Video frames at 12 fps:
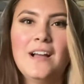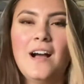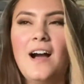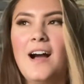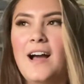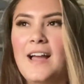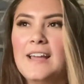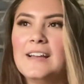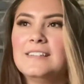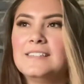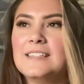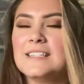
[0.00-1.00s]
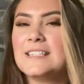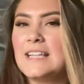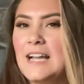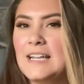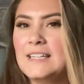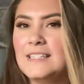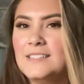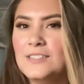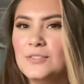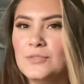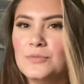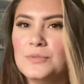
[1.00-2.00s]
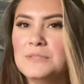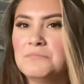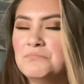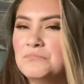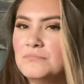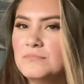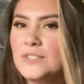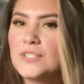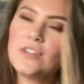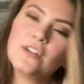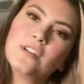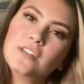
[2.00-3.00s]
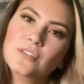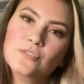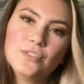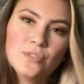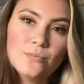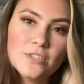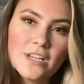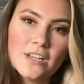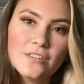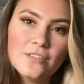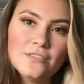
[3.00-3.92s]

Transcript: I decided to start a YouTube channel.